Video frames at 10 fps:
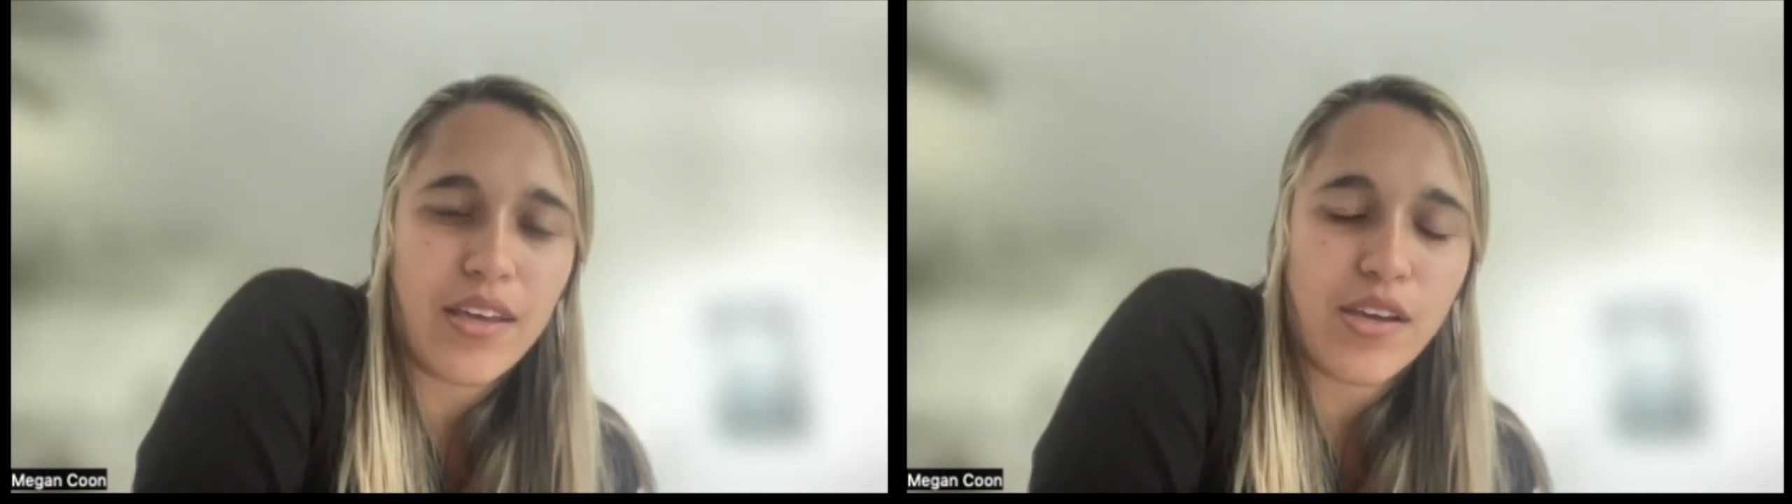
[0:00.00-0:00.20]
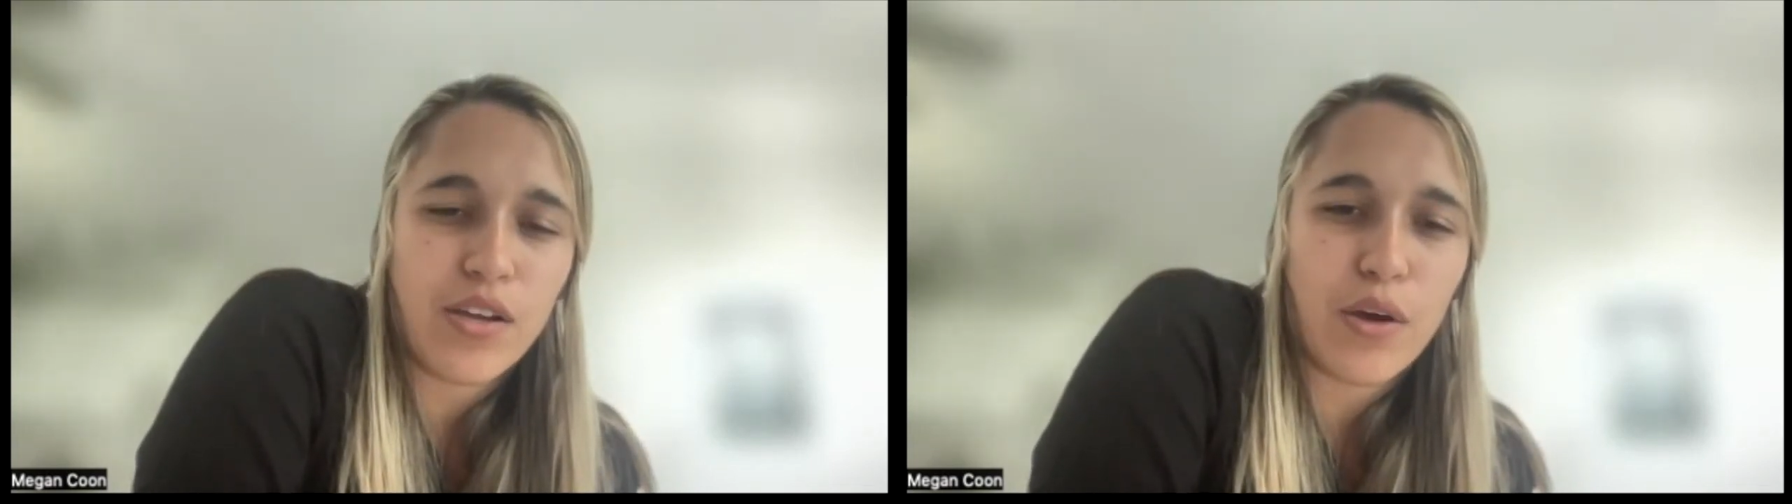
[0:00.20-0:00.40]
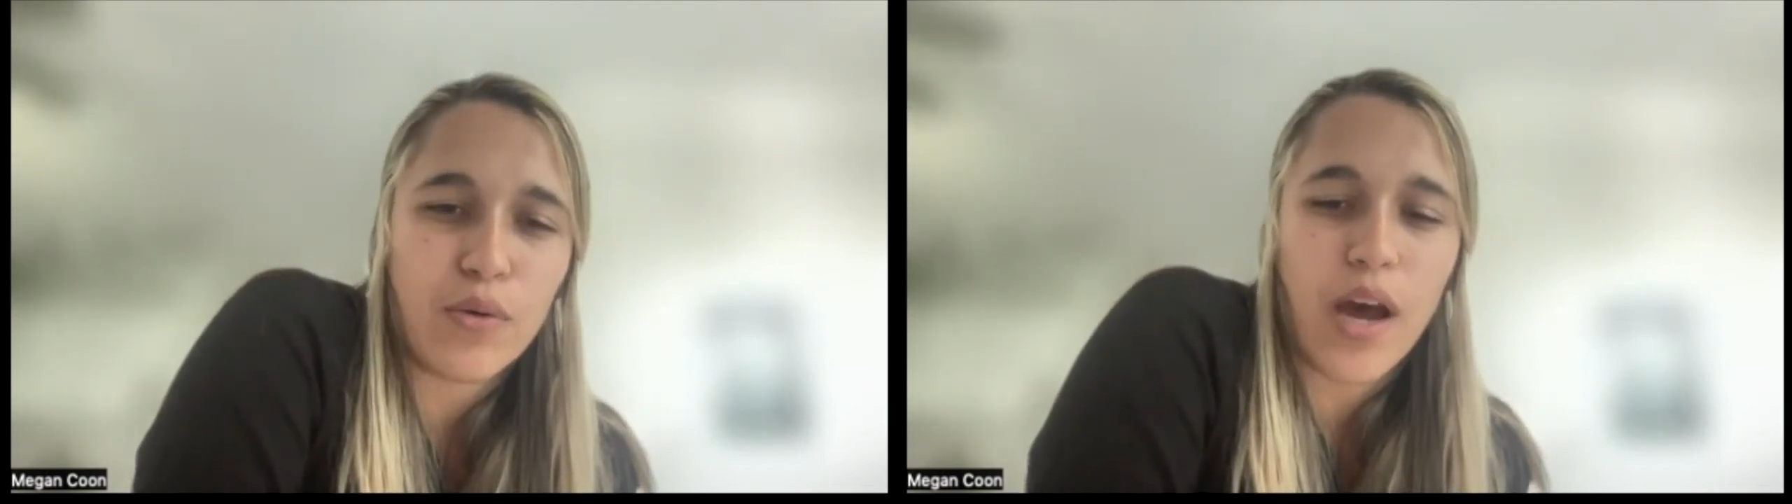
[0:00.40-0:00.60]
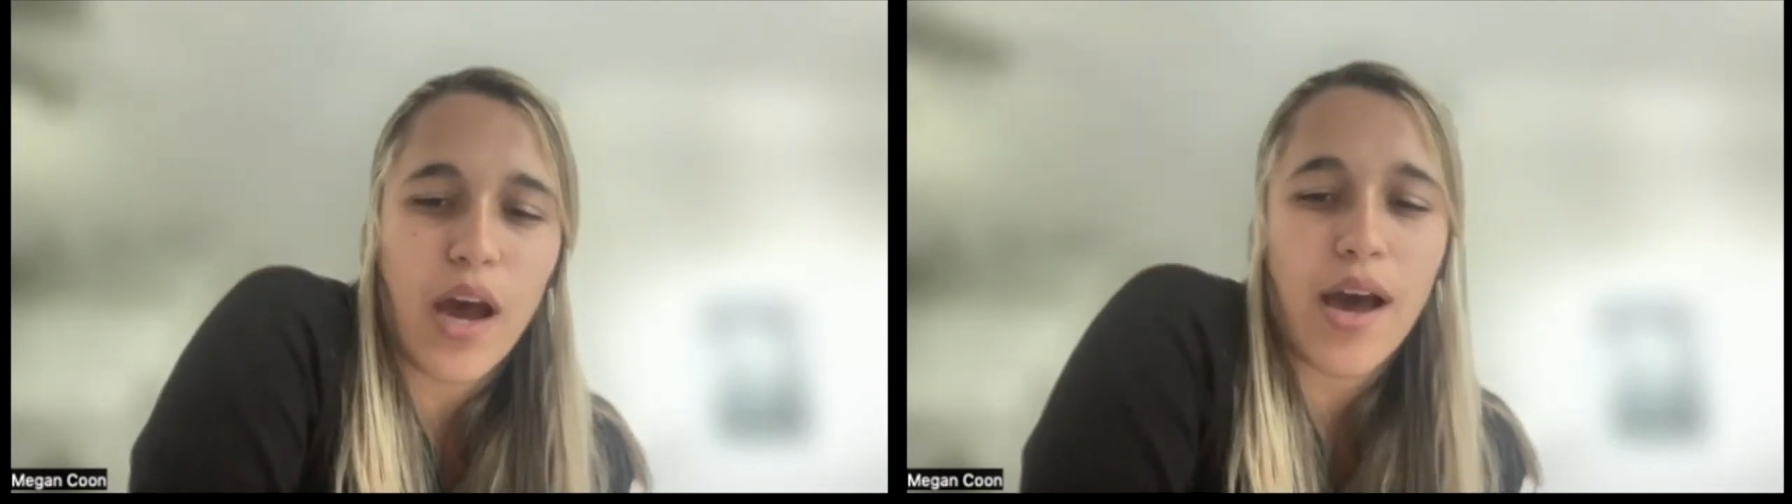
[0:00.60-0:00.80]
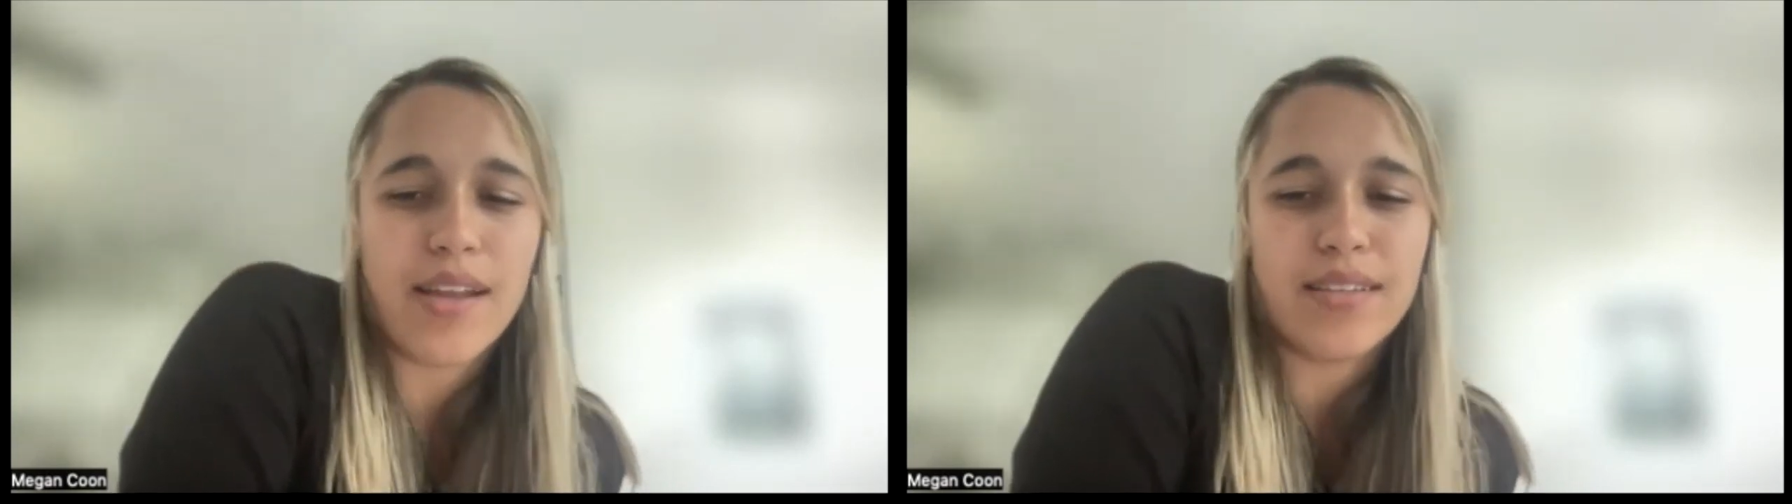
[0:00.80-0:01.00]

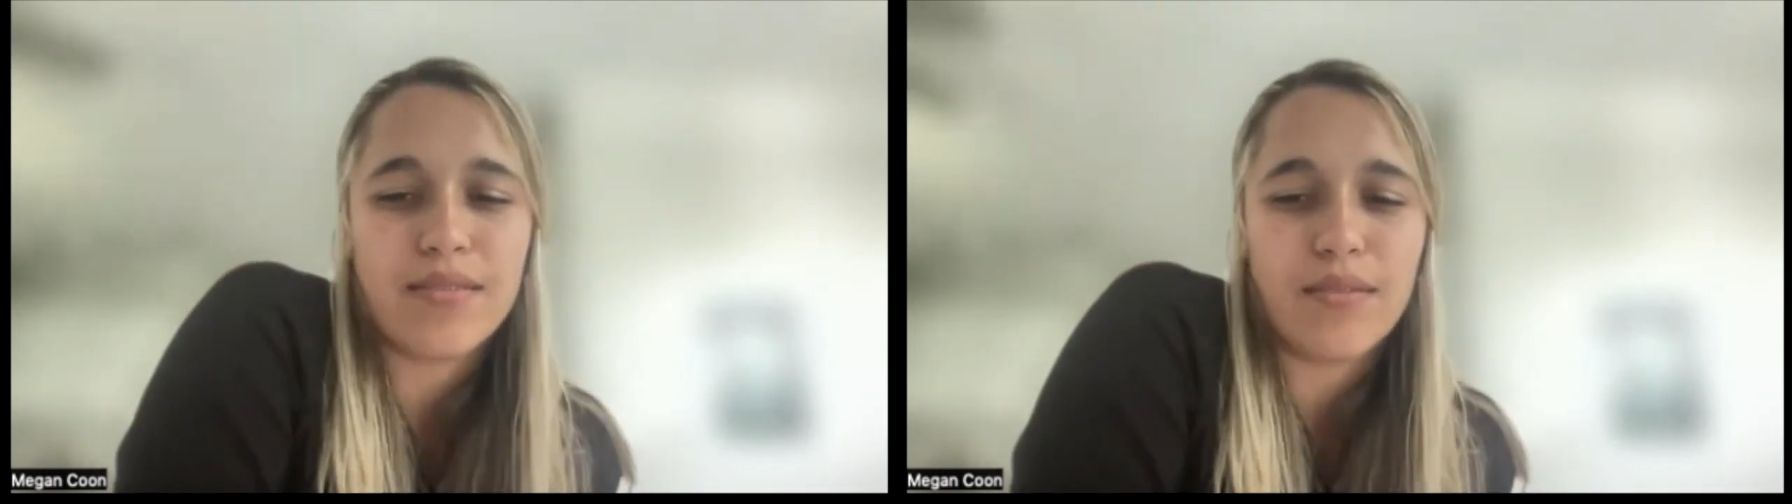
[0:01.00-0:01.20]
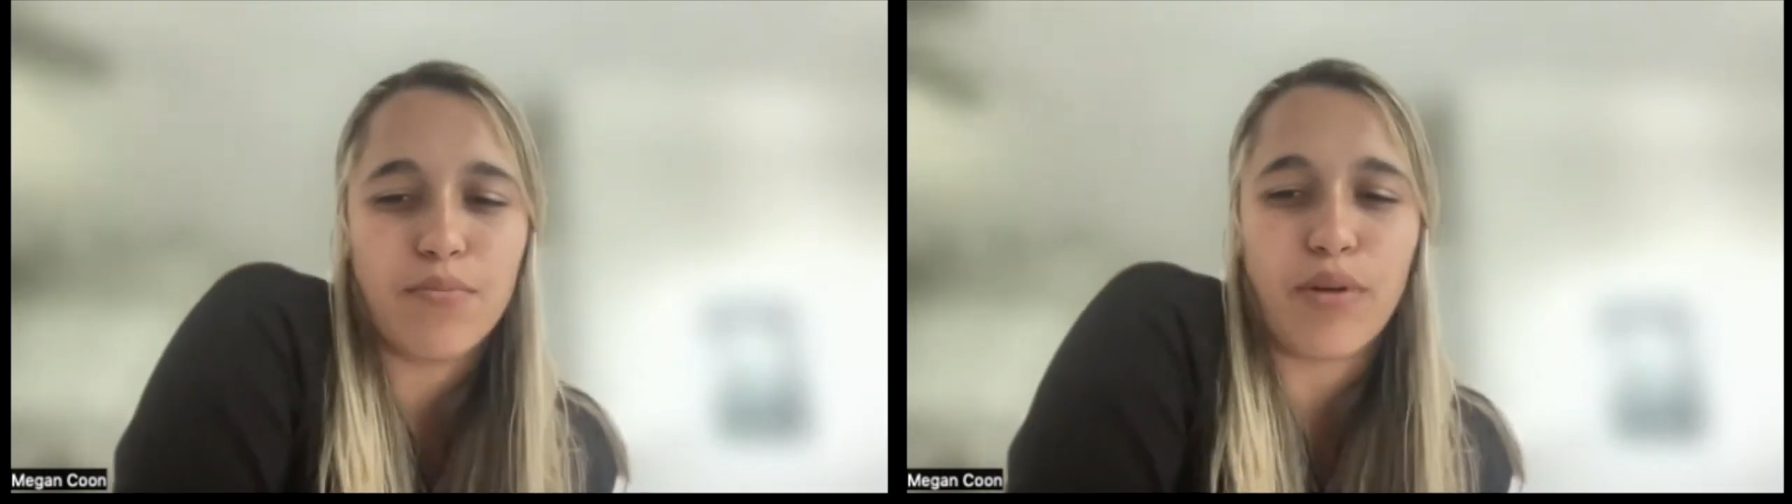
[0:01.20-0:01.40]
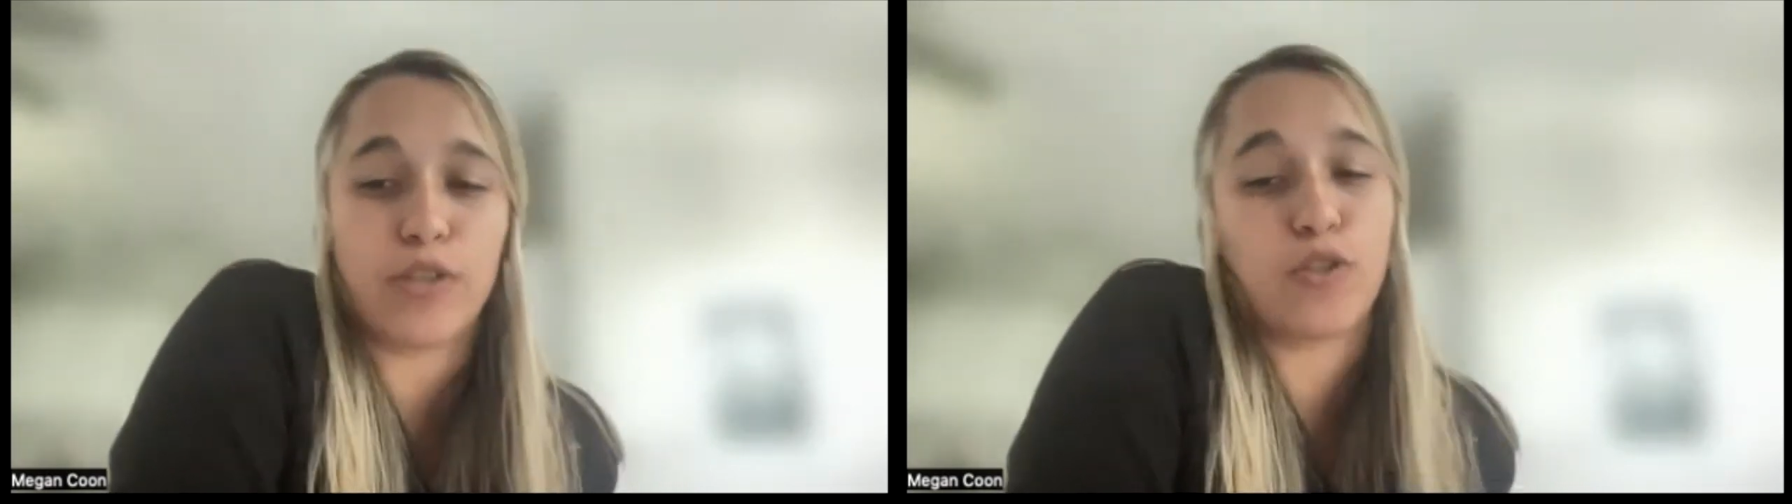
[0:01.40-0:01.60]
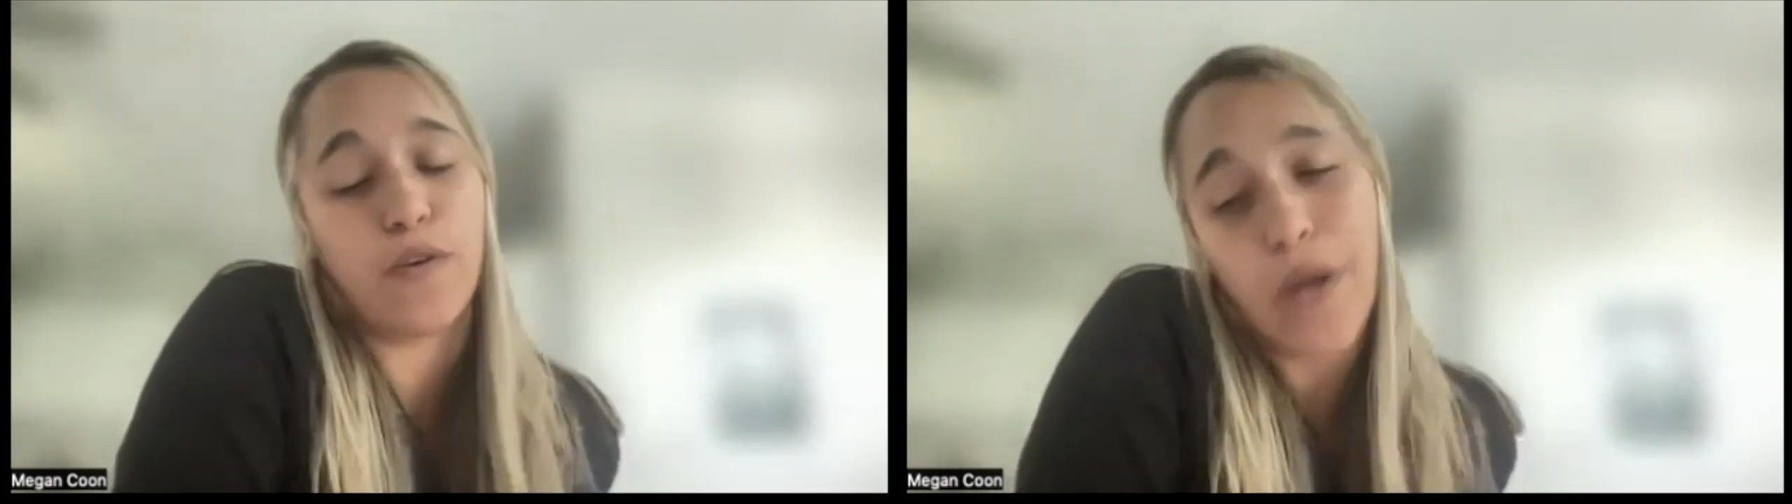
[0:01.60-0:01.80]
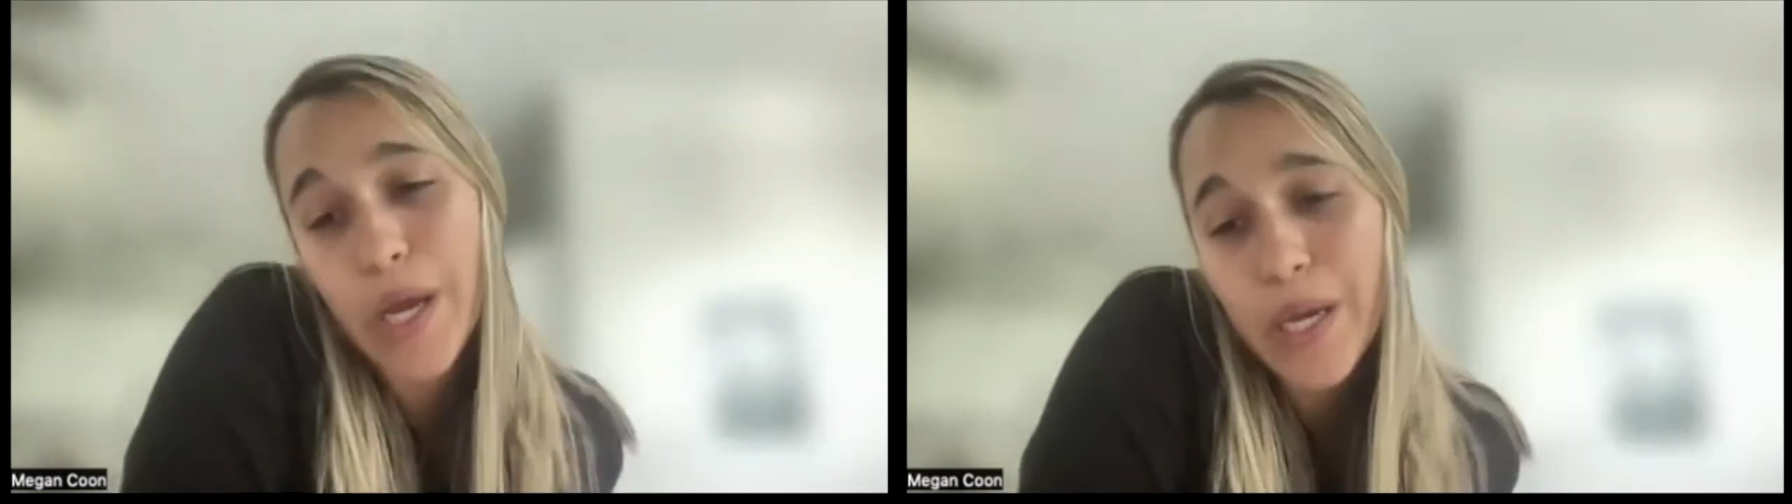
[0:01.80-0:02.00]
not
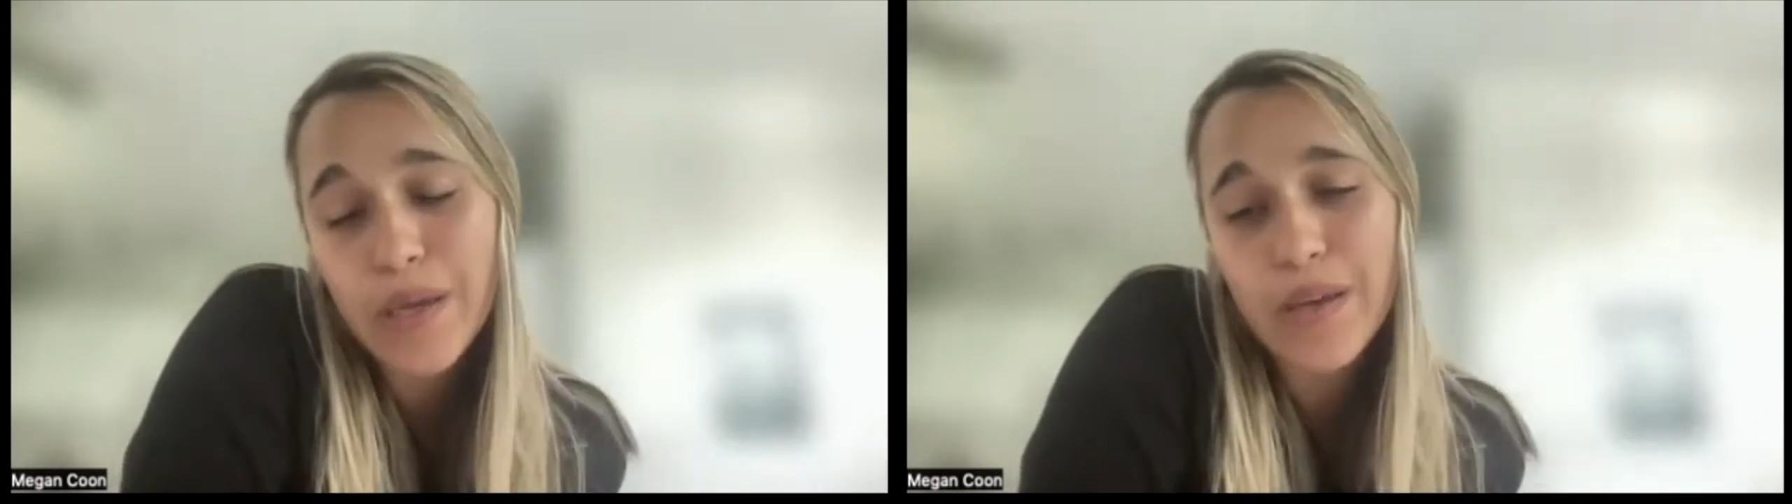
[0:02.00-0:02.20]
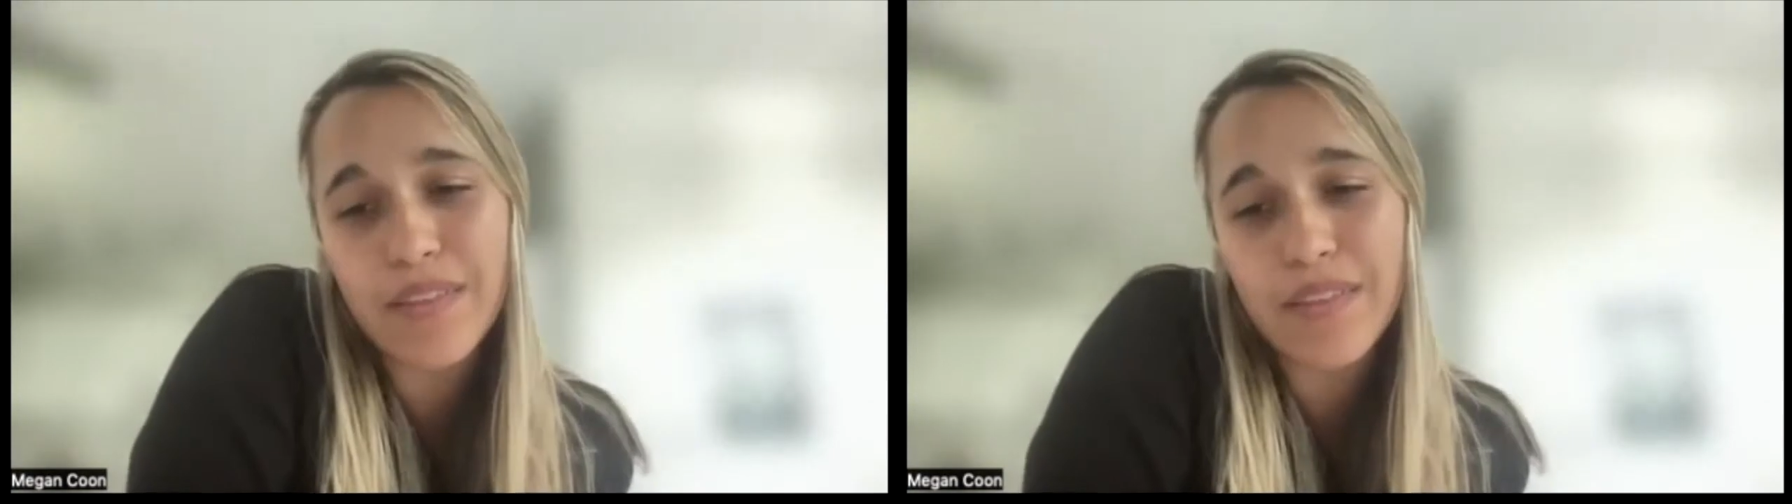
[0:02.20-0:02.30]
pressuring